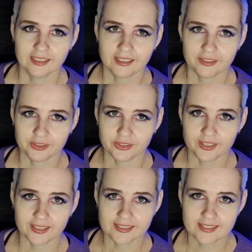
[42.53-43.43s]
I know
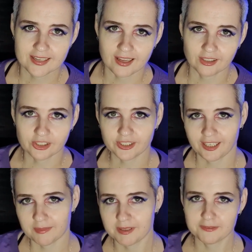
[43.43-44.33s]
that's a lot
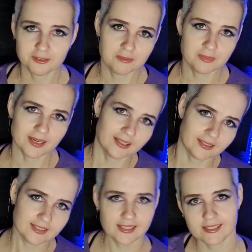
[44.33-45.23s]
coming from a
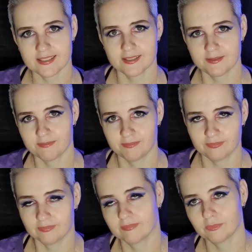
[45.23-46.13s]
cis
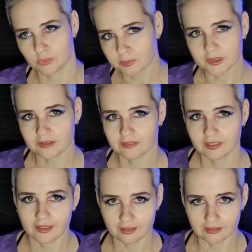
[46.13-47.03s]
woman
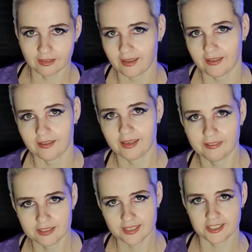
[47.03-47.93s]
in a
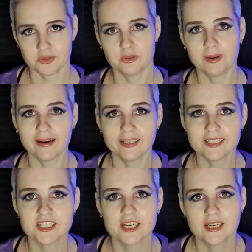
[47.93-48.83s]
heterosexual
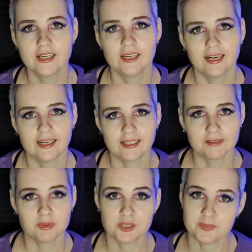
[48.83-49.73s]
marriage
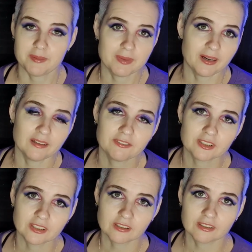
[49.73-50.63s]
who's been married for a
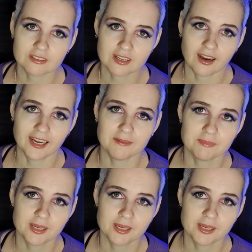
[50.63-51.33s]
long time.